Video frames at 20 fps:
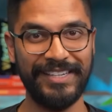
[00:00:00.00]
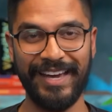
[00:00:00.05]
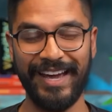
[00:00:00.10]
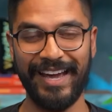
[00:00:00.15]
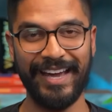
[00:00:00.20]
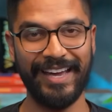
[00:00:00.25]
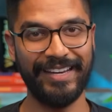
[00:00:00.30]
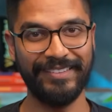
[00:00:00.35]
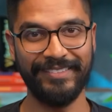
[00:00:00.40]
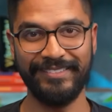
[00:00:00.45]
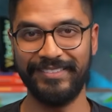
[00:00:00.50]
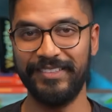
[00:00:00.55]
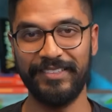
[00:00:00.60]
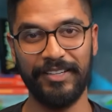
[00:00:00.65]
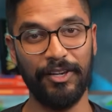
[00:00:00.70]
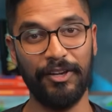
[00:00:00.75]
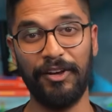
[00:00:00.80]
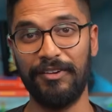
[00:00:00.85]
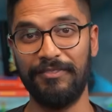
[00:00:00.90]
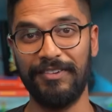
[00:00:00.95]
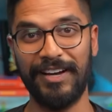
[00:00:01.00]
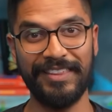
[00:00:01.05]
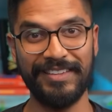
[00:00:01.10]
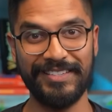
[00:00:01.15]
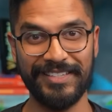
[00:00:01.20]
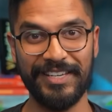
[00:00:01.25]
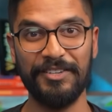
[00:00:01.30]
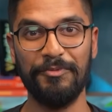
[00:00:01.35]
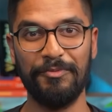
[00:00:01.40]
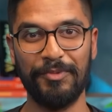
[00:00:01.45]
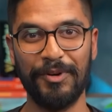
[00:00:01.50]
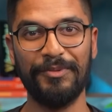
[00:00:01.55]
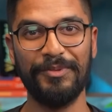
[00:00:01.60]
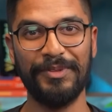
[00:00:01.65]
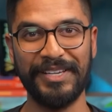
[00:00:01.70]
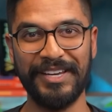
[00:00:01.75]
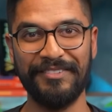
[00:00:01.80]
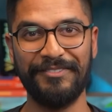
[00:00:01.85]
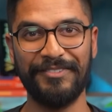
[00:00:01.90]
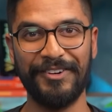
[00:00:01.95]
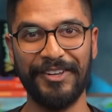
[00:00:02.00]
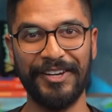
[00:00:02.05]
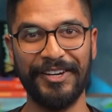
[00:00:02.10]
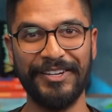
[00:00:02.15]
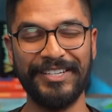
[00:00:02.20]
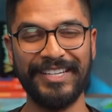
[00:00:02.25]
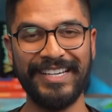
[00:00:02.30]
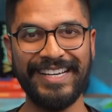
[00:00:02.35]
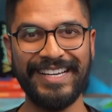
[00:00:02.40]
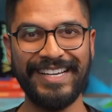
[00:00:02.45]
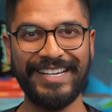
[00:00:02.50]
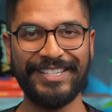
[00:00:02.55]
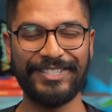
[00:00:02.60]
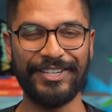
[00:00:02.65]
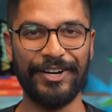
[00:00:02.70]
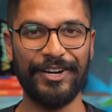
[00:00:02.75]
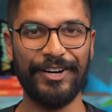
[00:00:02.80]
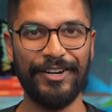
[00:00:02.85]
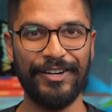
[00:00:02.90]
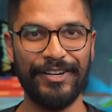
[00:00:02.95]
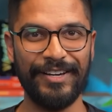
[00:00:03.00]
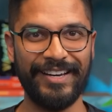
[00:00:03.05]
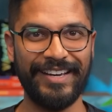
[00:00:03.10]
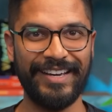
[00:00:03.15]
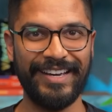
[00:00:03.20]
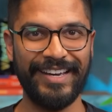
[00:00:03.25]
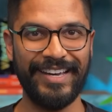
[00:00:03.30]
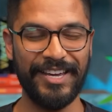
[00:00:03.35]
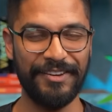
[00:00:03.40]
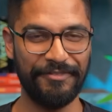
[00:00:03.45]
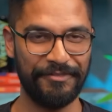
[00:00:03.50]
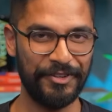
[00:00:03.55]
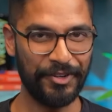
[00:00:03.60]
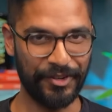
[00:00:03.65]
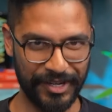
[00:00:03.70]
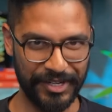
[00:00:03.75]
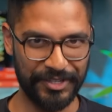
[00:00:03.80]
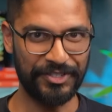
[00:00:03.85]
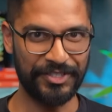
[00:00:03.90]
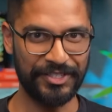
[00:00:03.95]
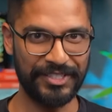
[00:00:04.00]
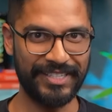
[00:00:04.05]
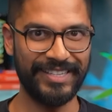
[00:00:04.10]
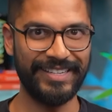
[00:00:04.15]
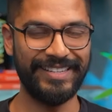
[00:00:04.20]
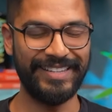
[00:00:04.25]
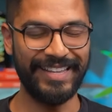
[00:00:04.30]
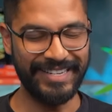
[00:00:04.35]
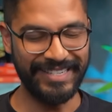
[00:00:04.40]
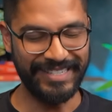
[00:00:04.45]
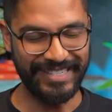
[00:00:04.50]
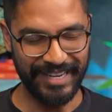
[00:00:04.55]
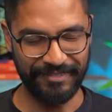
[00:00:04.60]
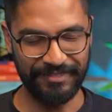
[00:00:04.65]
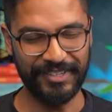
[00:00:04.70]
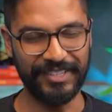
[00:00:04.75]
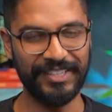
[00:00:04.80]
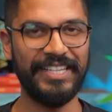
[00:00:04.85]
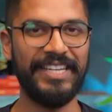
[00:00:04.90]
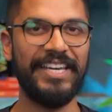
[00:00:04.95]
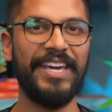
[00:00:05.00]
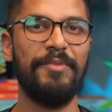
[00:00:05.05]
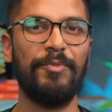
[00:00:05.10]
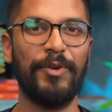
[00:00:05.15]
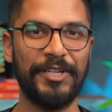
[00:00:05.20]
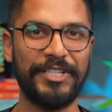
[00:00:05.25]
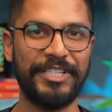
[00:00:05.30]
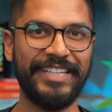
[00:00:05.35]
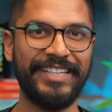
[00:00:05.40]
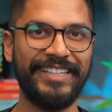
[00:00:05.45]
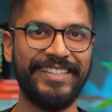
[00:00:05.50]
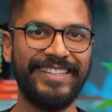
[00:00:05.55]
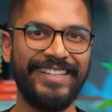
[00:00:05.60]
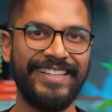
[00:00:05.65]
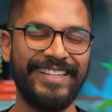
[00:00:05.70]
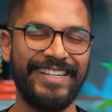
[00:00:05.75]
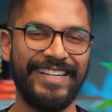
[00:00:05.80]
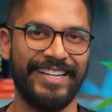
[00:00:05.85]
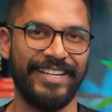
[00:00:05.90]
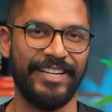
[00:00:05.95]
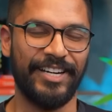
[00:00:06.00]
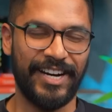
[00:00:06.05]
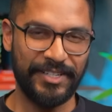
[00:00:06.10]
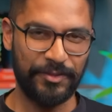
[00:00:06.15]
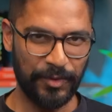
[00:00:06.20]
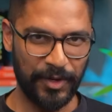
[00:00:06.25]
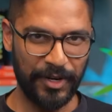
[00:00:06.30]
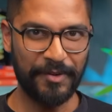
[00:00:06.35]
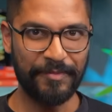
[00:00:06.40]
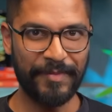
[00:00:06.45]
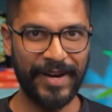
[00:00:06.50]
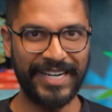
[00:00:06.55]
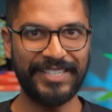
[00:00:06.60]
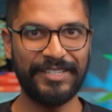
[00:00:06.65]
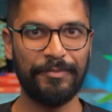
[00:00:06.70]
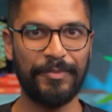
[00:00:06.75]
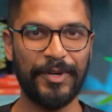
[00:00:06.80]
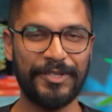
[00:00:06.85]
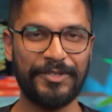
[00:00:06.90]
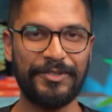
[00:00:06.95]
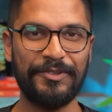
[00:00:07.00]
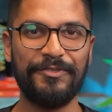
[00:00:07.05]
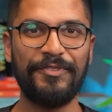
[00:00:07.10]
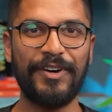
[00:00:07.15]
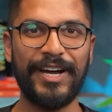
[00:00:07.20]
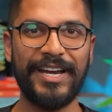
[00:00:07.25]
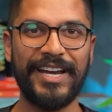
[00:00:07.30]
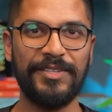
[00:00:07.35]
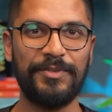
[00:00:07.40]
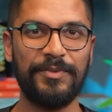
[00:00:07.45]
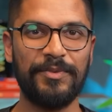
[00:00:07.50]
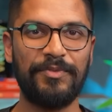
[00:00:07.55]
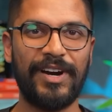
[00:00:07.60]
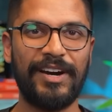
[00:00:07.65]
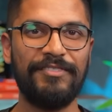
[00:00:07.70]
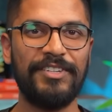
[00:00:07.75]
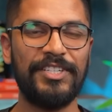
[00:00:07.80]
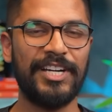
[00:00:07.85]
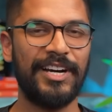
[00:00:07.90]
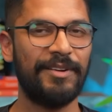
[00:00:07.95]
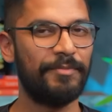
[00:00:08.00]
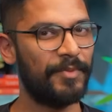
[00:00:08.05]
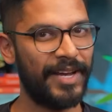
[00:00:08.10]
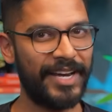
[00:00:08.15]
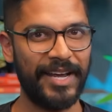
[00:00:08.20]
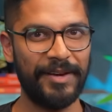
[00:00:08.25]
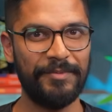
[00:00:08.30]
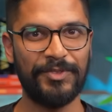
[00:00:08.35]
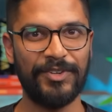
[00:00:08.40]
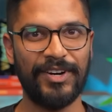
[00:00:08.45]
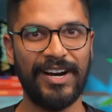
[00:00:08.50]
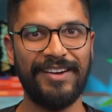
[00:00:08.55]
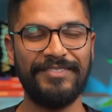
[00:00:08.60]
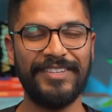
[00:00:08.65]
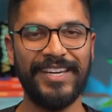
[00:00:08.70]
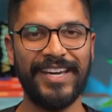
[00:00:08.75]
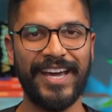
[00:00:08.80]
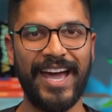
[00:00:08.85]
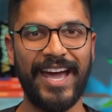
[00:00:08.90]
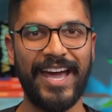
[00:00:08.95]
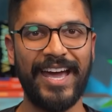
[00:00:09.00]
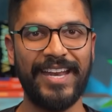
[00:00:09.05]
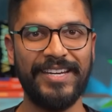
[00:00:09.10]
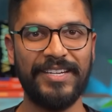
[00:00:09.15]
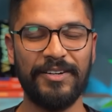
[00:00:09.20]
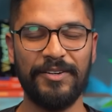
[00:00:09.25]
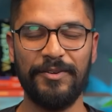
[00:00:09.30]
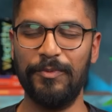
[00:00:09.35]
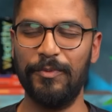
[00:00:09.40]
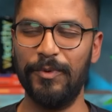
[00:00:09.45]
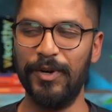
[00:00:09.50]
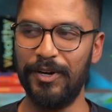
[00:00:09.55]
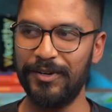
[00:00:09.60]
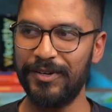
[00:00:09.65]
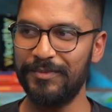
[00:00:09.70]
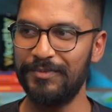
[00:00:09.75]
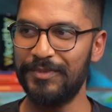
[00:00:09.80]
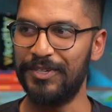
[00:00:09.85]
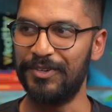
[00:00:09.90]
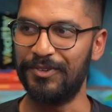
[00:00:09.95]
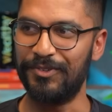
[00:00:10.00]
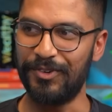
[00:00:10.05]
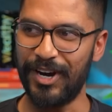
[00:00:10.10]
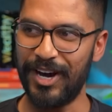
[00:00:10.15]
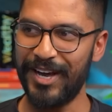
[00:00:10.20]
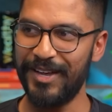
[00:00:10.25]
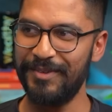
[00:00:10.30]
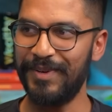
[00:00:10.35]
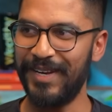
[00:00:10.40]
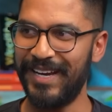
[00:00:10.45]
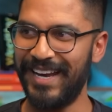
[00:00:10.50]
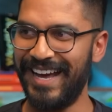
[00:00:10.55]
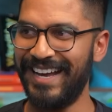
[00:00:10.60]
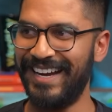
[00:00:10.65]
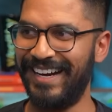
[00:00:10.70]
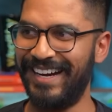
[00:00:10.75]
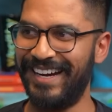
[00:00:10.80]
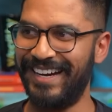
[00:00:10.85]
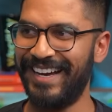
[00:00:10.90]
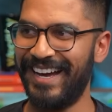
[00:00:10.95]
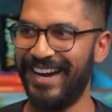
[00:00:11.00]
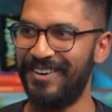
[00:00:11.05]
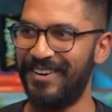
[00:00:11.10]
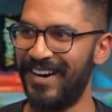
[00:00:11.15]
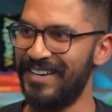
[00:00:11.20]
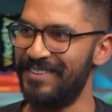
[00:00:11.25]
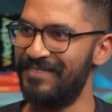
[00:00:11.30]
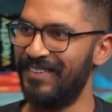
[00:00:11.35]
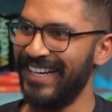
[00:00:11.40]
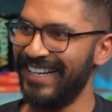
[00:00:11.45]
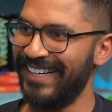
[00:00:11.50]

and a lot of others that you probably have followed. So if you're interested, then definitely keep watching. Guys, welcome back to Personal Finance with Ravi Sharma. My name's Ravi, and welcome to Ryan Pineda. How are you, mate?